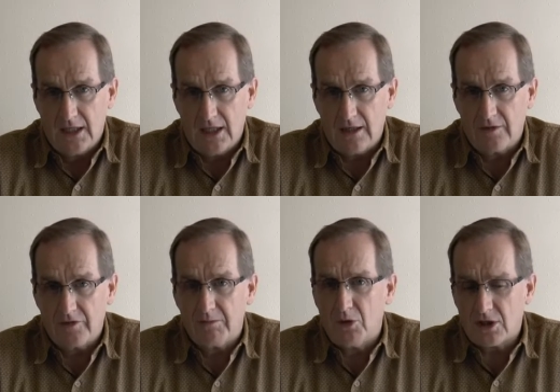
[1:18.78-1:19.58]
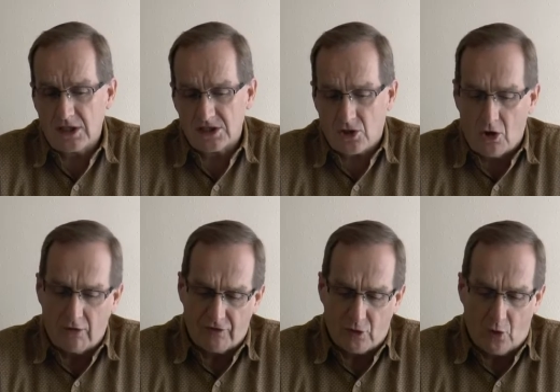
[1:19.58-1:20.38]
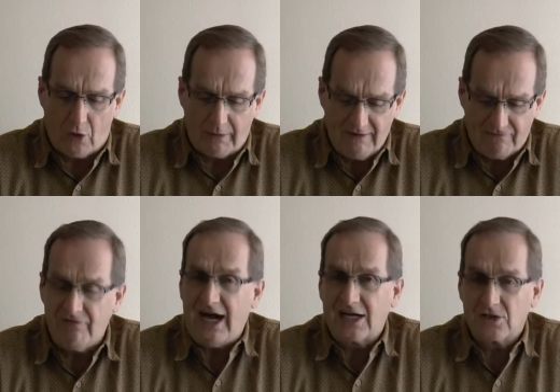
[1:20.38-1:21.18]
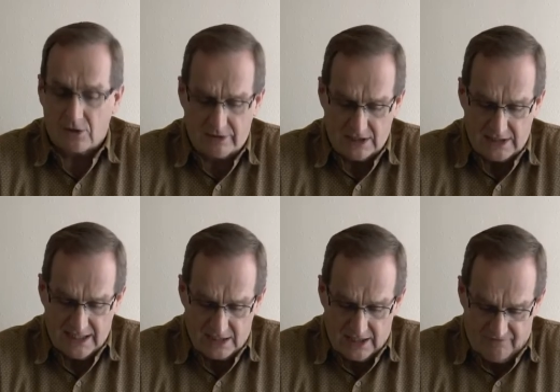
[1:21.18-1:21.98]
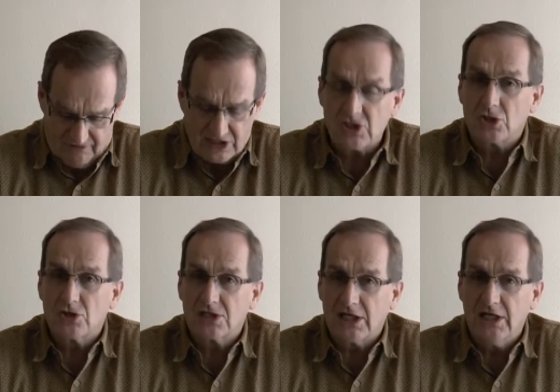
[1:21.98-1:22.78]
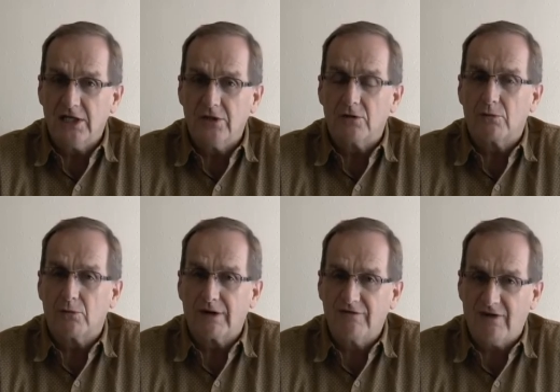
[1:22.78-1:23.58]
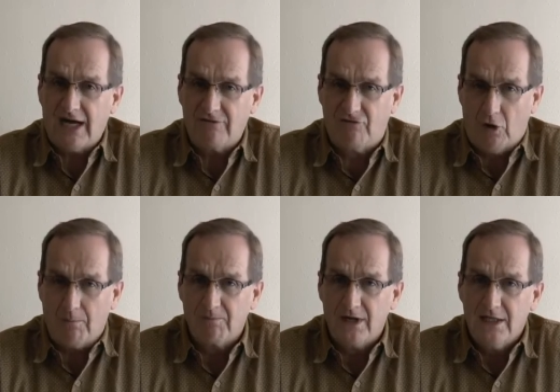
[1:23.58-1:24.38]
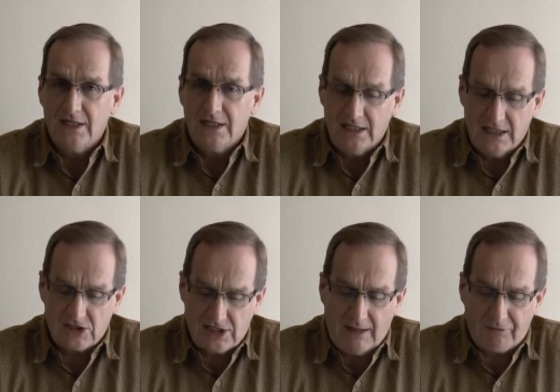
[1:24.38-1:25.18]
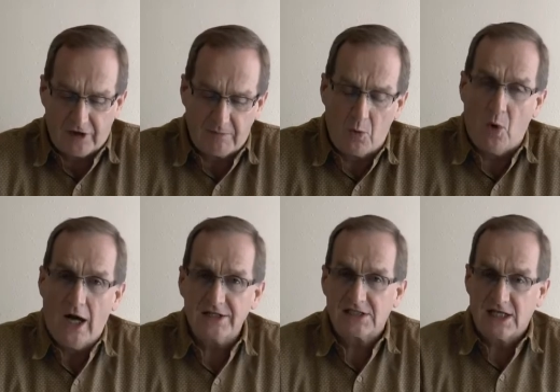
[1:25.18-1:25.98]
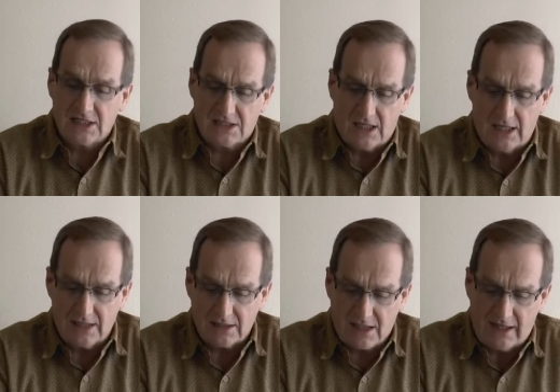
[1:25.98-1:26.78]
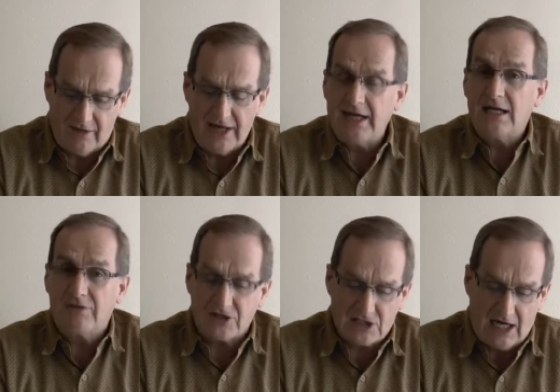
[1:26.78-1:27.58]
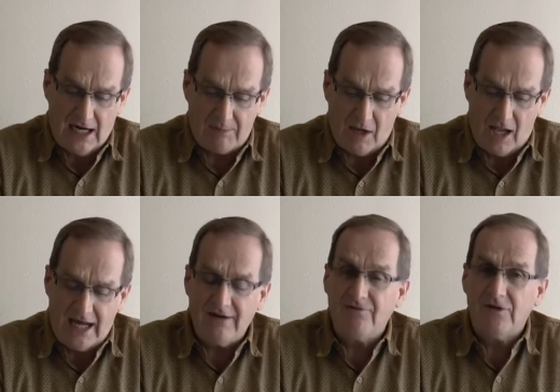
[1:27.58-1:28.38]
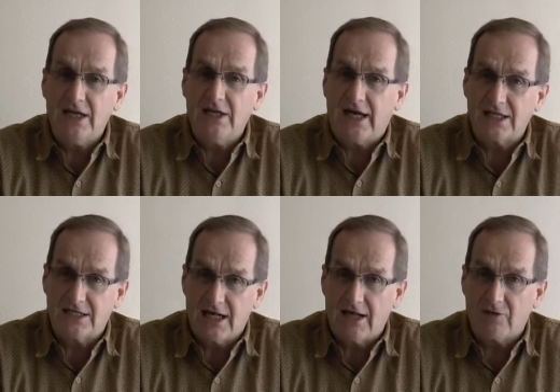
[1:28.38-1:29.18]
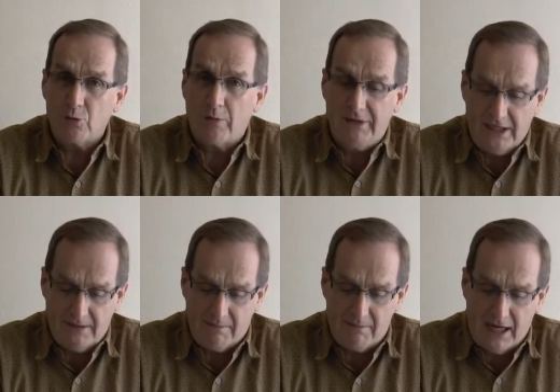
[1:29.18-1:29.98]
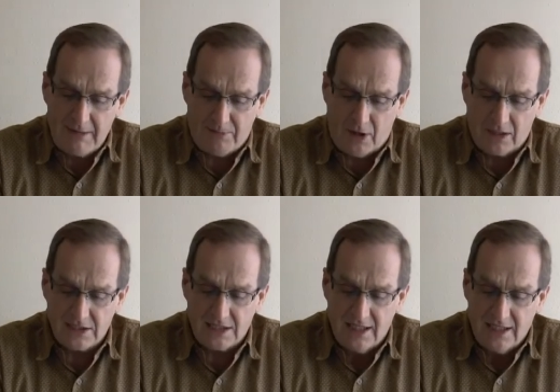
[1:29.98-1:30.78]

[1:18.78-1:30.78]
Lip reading: The book is called The Glory Factor, Adventures in Revival. And chapter number one says, kind of the heading at the top, life and not death will be my part,